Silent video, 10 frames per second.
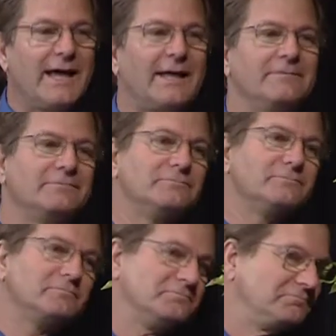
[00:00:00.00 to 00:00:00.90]

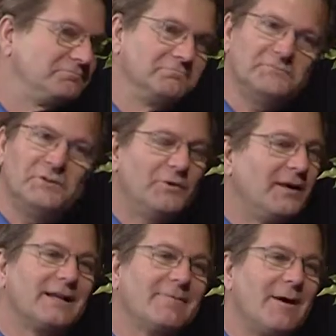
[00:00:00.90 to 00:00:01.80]
can you
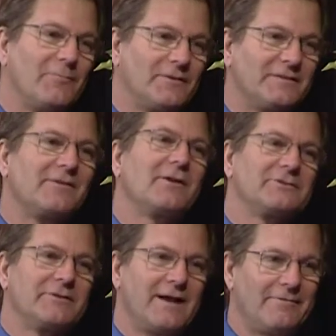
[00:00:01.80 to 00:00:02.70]
can come up with as long as
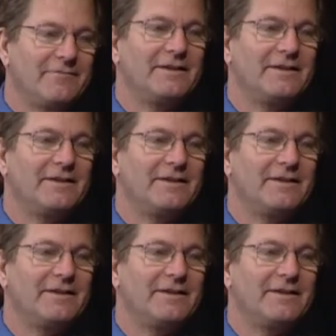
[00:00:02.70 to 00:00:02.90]
you have